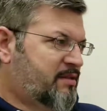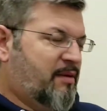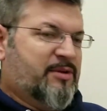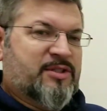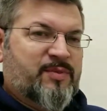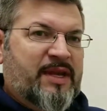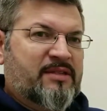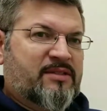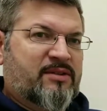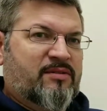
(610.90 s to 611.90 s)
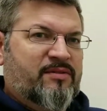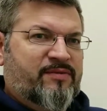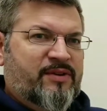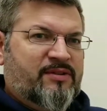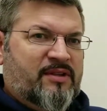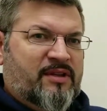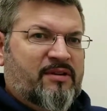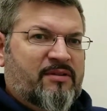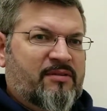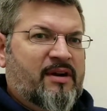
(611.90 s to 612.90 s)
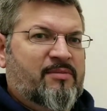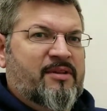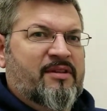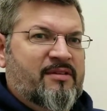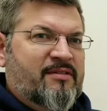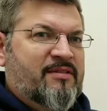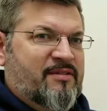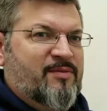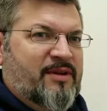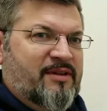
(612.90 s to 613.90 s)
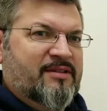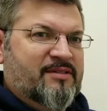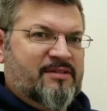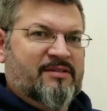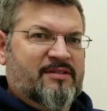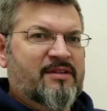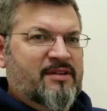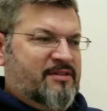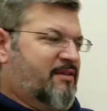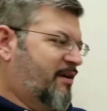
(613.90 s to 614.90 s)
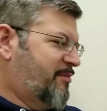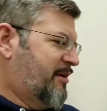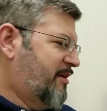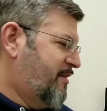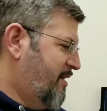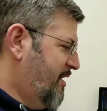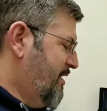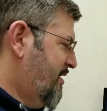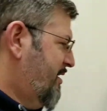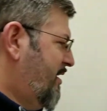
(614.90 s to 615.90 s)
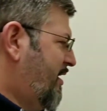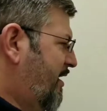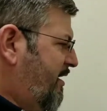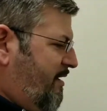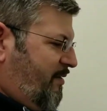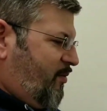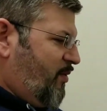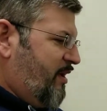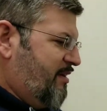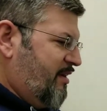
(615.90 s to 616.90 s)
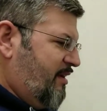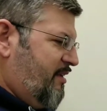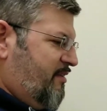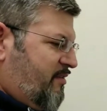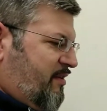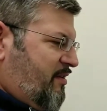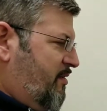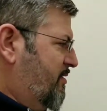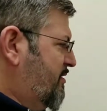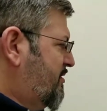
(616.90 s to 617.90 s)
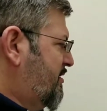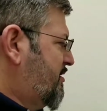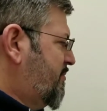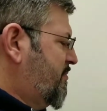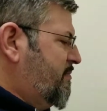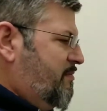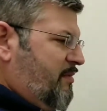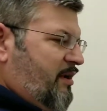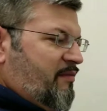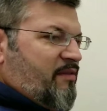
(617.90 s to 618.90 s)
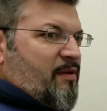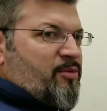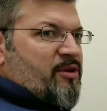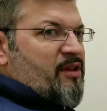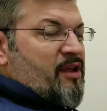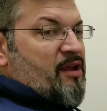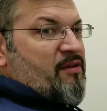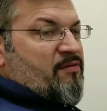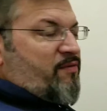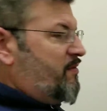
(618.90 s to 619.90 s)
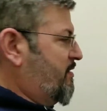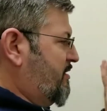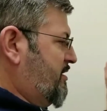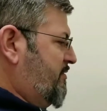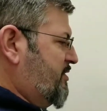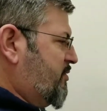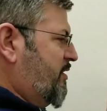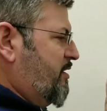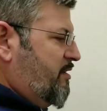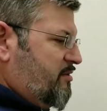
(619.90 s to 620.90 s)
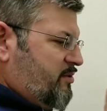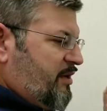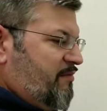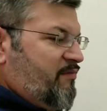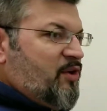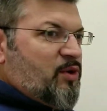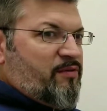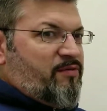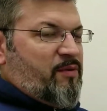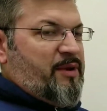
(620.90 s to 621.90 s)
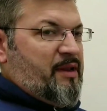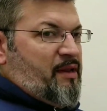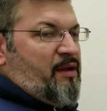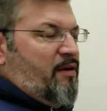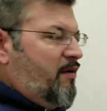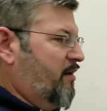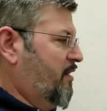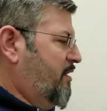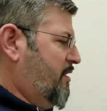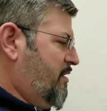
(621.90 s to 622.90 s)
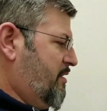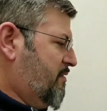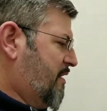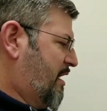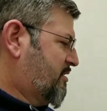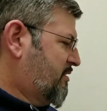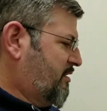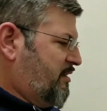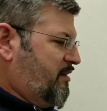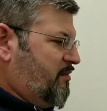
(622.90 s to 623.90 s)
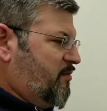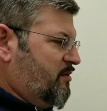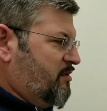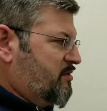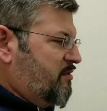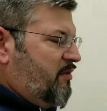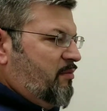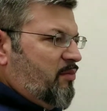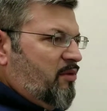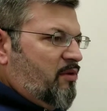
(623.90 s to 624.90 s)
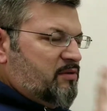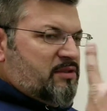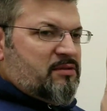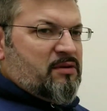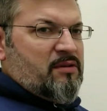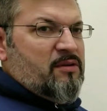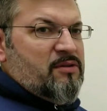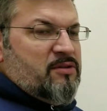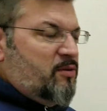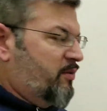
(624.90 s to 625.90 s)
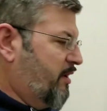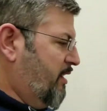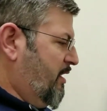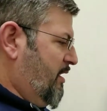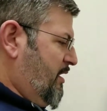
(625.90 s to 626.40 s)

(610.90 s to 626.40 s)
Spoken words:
there's not much space, so if it feels like you're cramped in this, it's because it's cramped in here. What I did is, on the system, I temporarily have a TV screen in here so I can view it from in here. It's actually where this screen belongs, is on the 3rd story.